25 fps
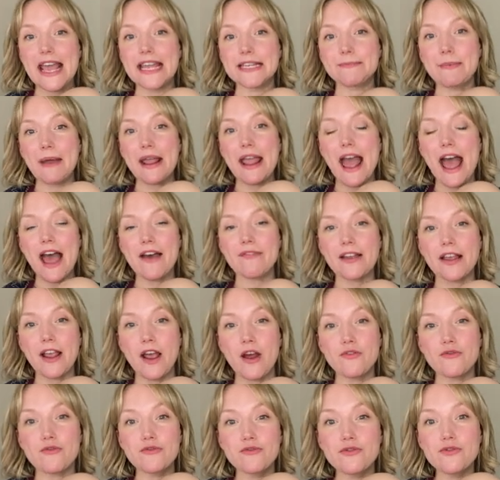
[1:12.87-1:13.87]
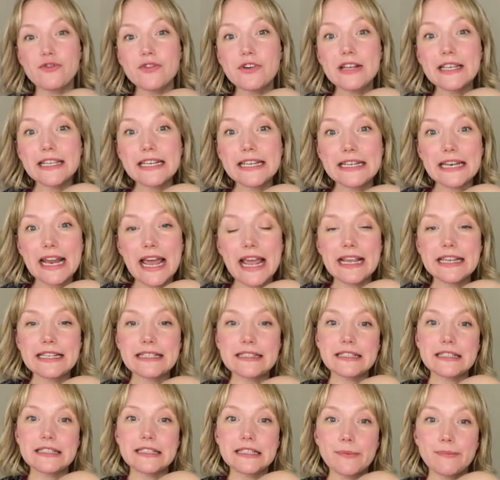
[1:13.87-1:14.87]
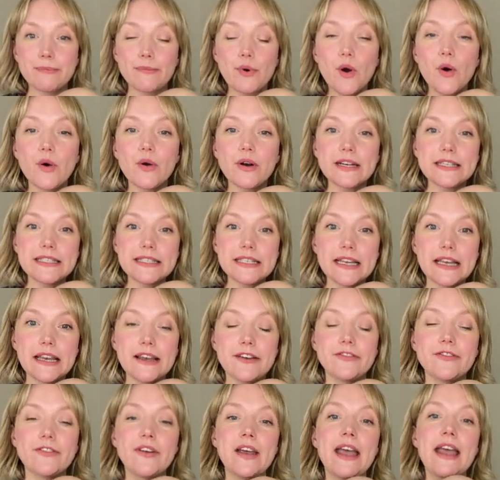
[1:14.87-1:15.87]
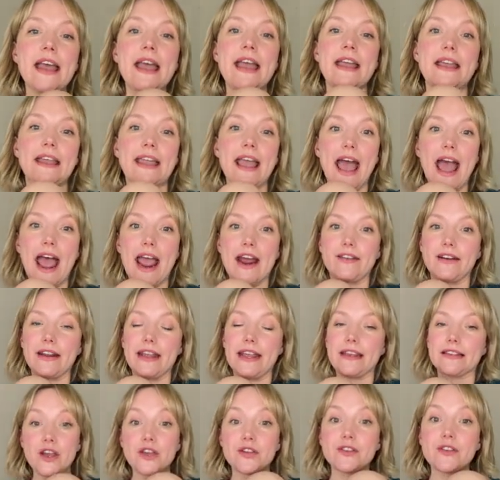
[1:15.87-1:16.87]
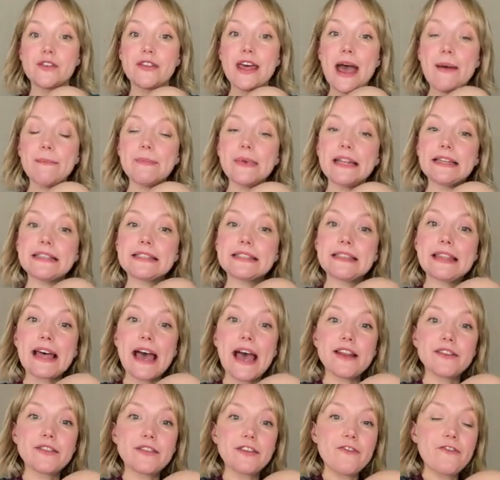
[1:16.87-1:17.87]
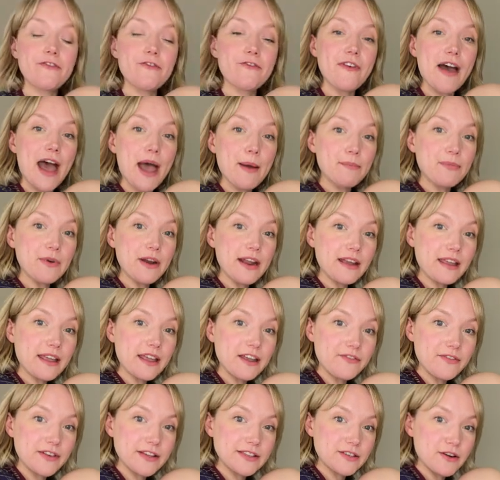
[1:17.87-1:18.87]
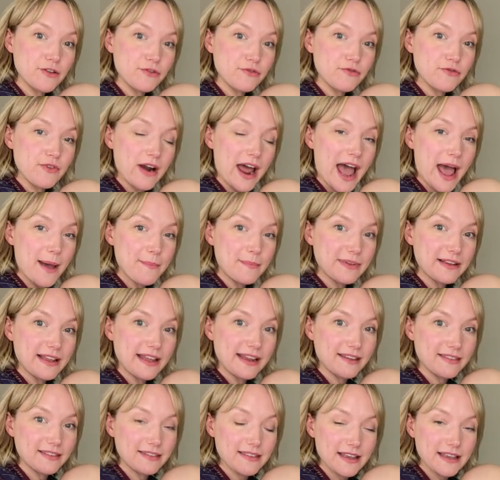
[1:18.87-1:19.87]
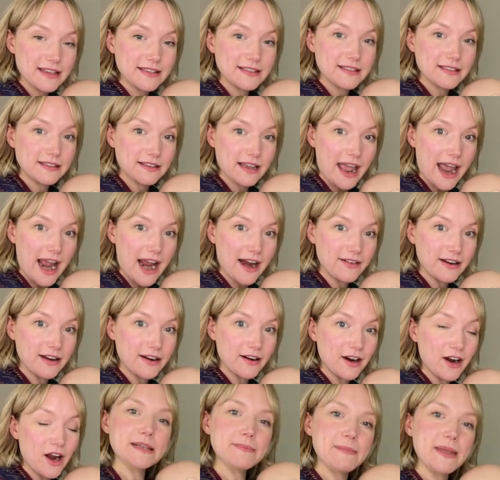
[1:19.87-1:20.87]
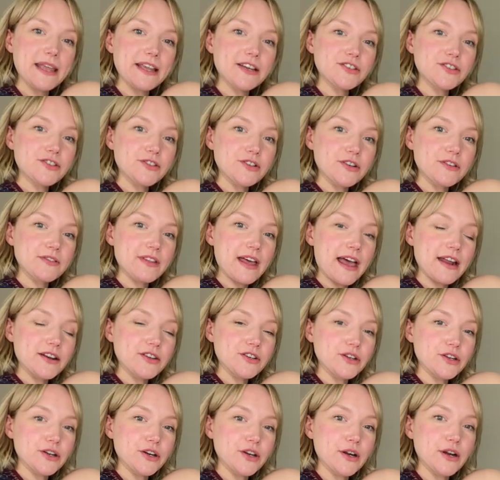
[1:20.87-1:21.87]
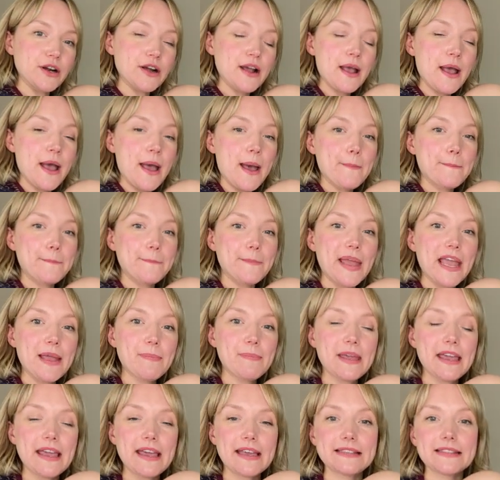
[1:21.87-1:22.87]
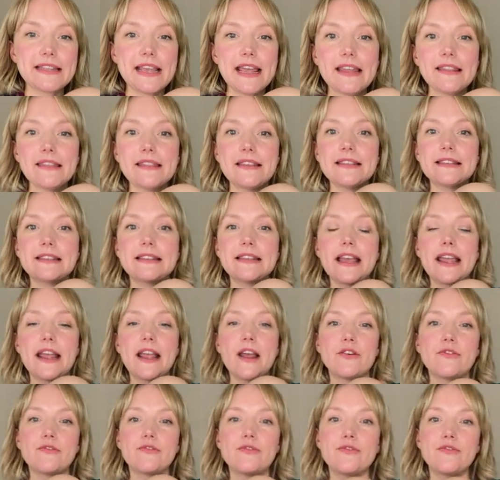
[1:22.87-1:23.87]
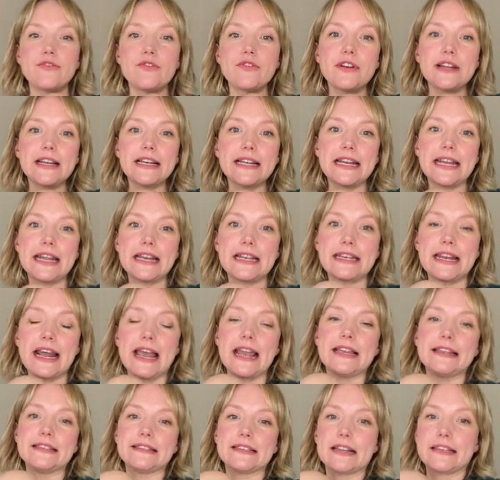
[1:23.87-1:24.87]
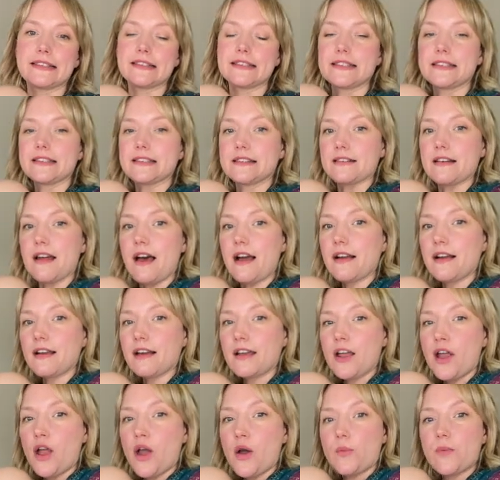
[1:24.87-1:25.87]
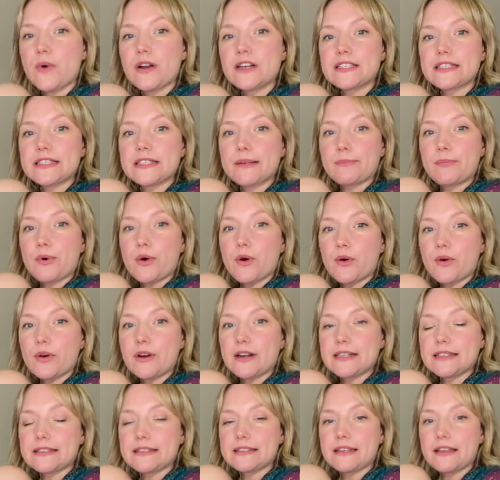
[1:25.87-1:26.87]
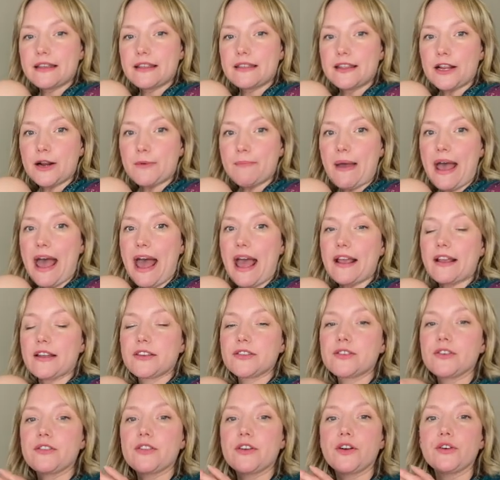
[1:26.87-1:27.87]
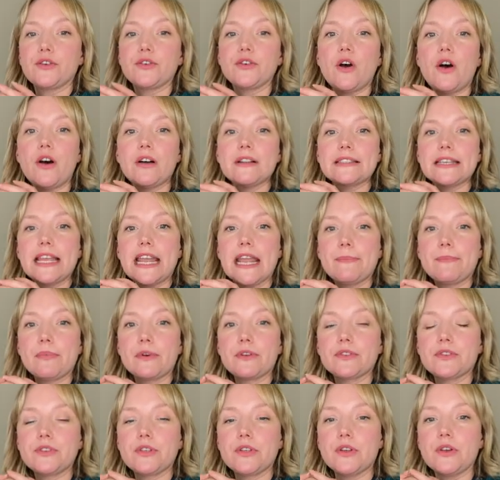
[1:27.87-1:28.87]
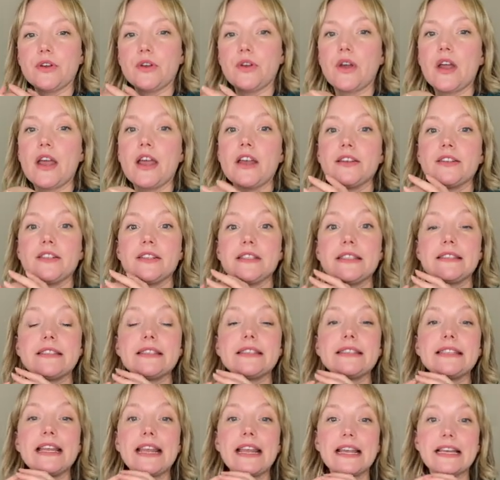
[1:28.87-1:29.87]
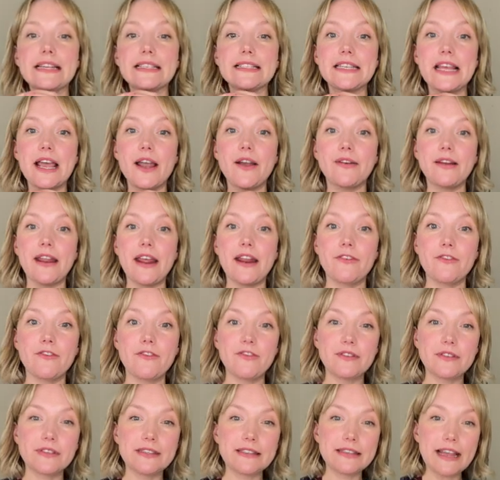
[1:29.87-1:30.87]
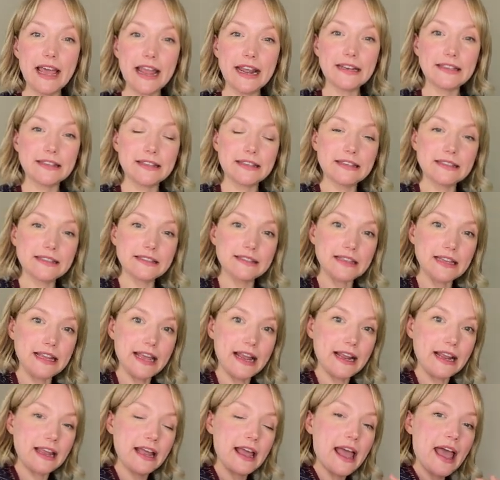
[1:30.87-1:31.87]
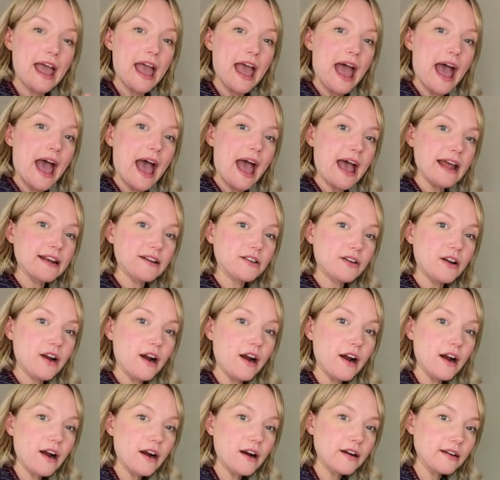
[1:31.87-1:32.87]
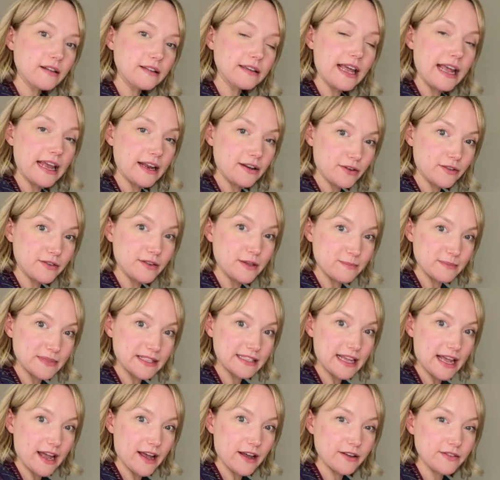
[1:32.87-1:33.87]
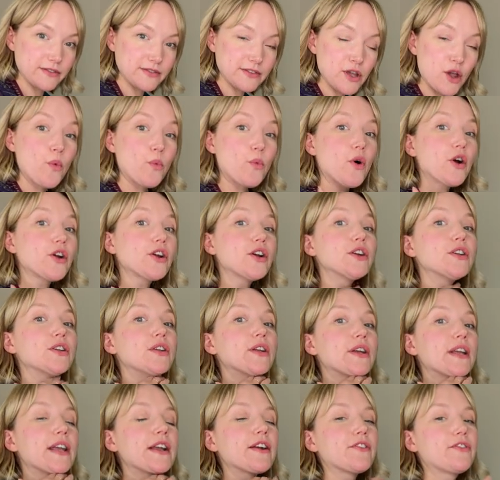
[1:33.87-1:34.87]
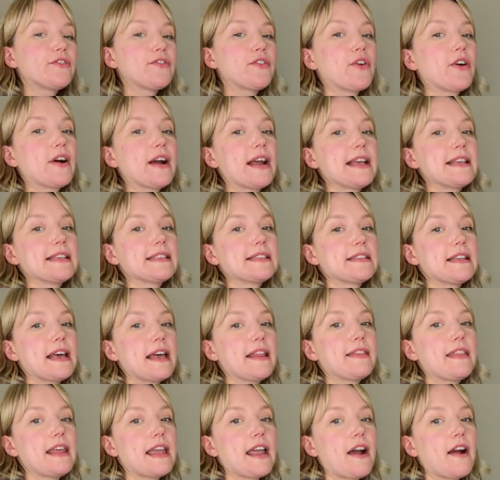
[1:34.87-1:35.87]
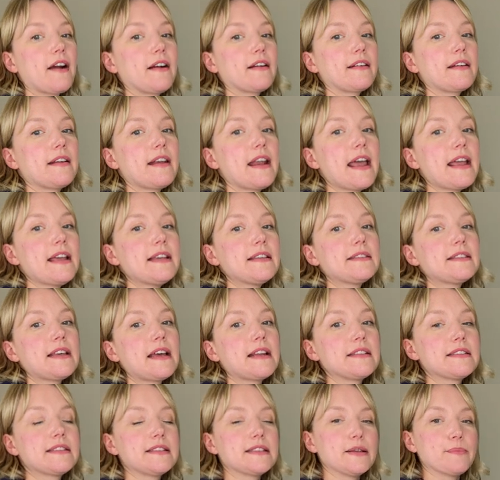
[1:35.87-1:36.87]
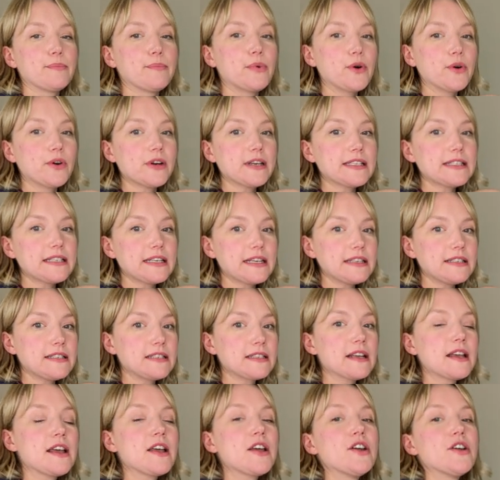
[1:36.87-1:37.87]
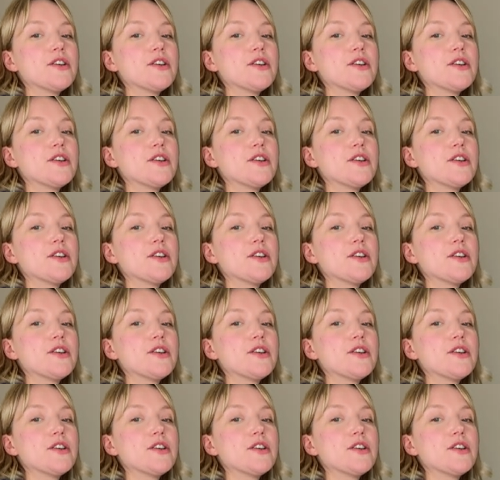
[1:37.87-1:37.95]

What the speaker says: is by having a really nice supportive carry. So that means that the fabric, if it's a wrap like this carrier, to make sure that your baby is in the sling really nice and snug, which supports their back, so they're not able to sink down inside the sling and curl in on themselves. What you're looking for is that they are nice and supported